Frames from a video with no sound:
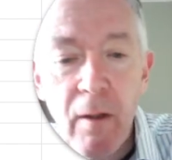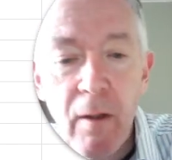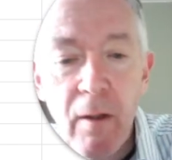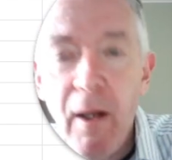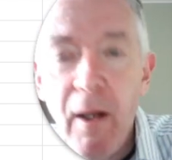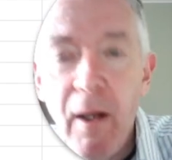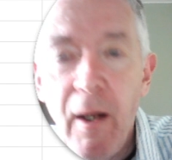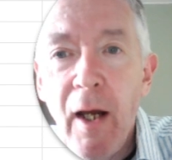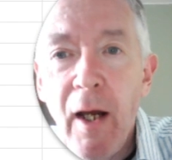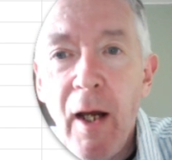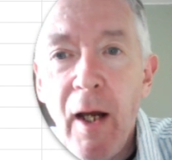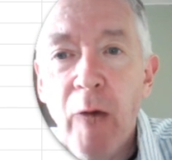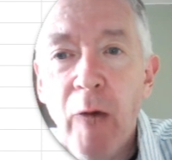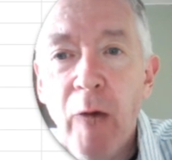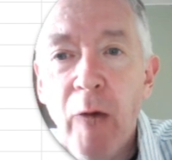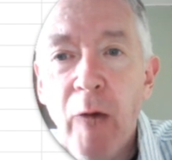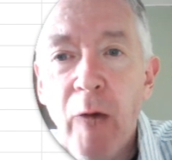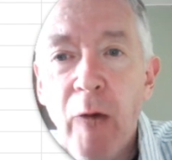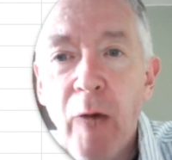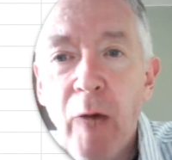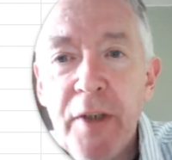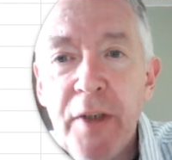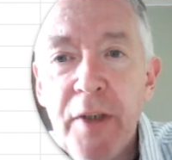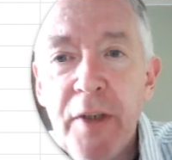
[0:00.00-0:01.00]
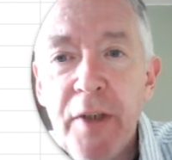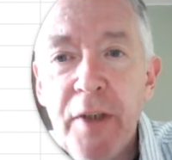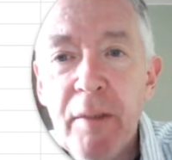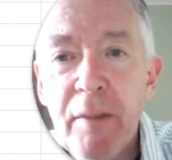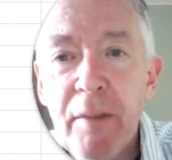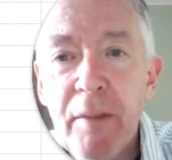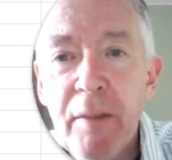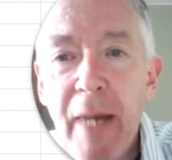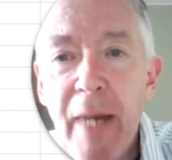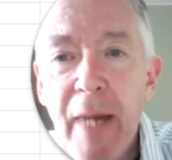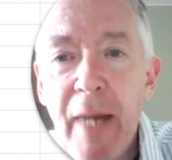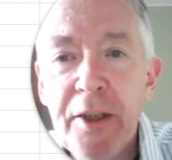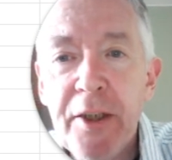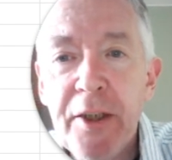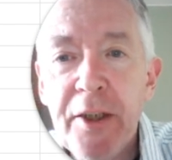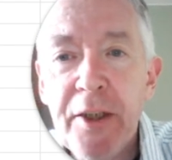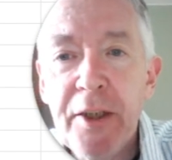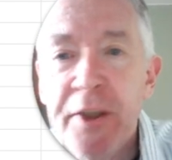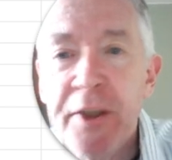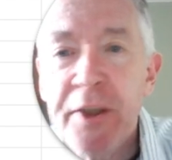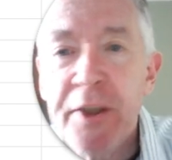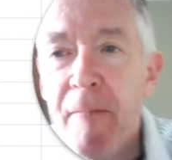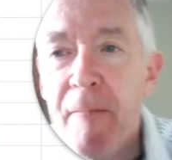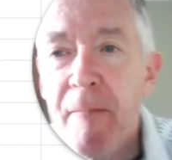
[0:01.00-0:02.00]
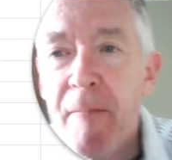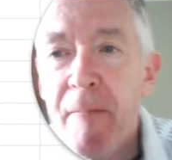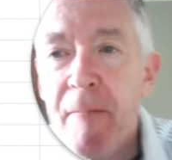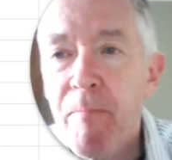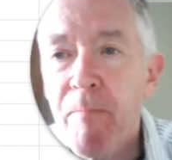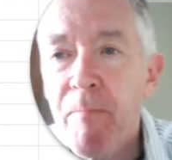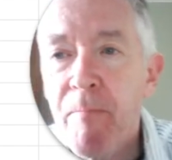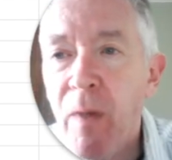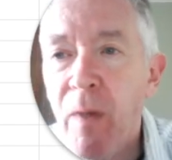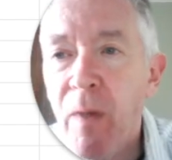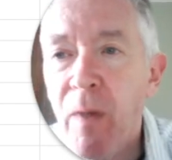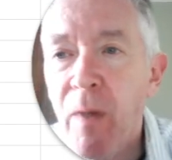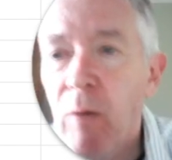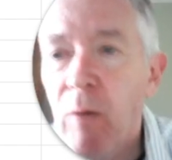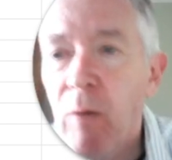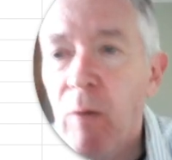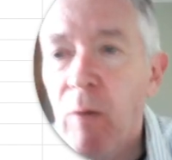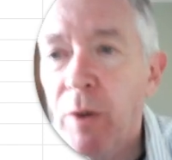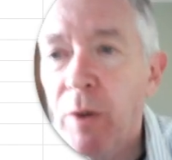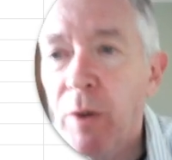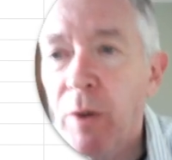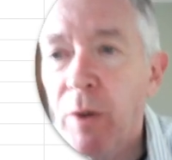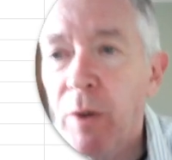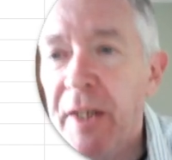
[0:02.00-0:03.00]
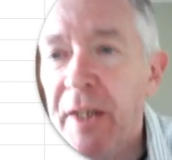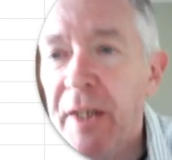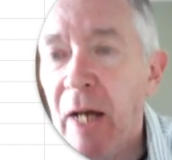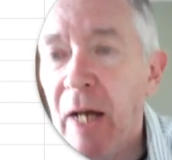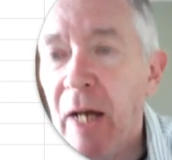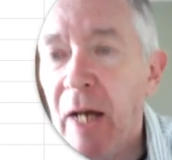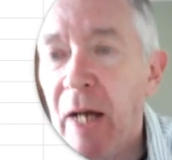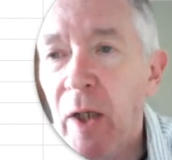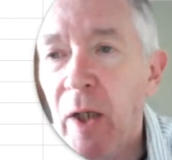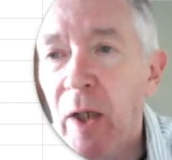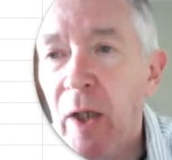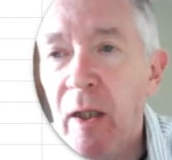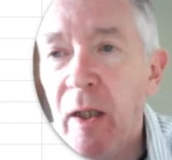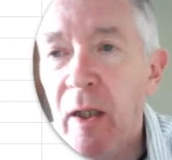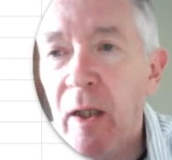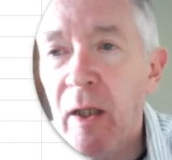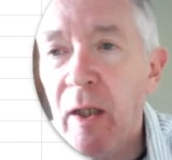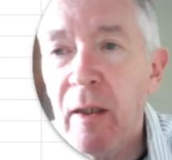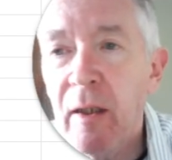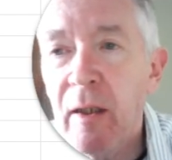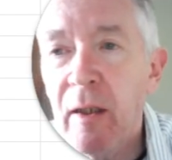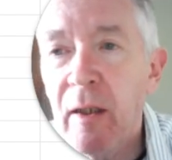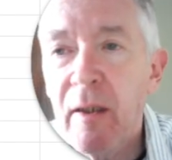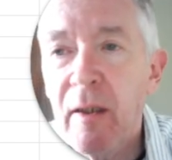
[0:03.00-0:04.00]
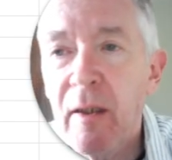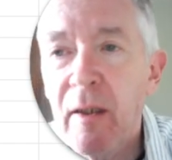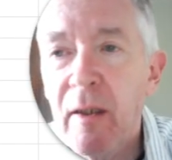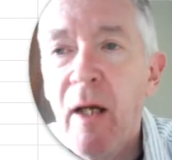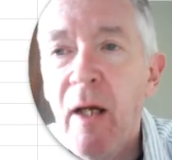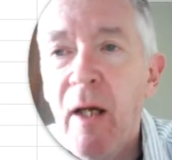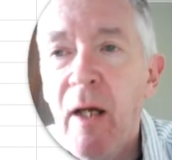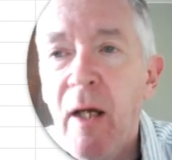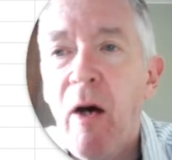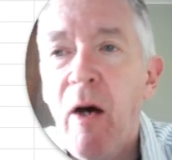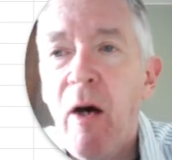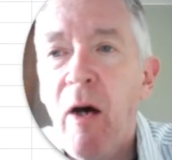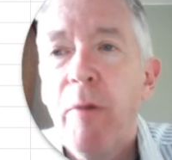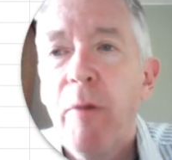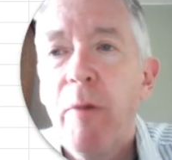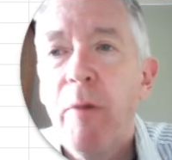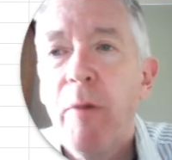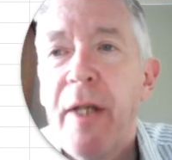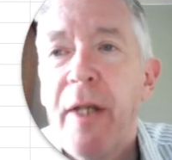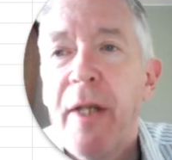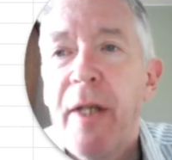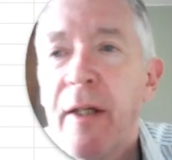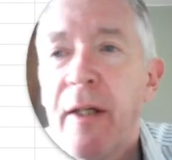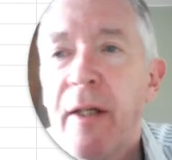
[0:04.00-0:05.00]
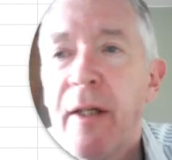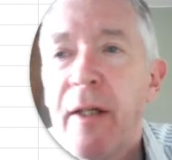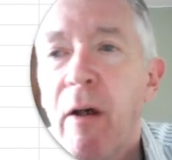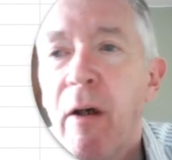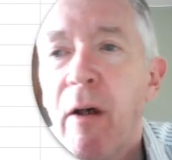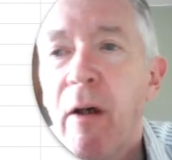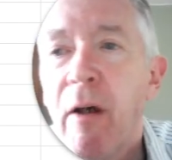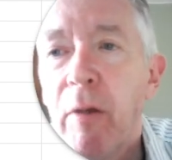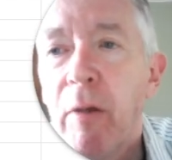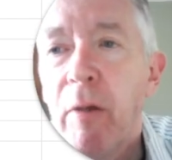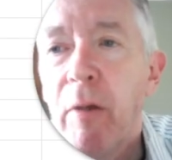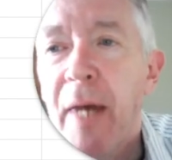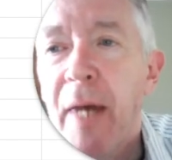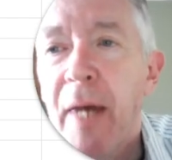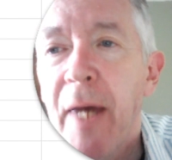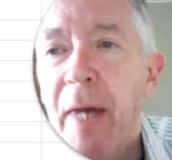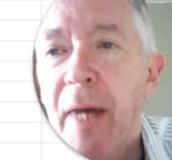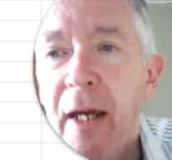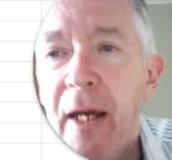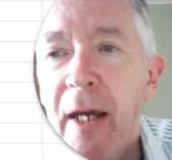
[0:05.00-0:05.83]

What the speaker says: and we want it to match what's in our opening column A.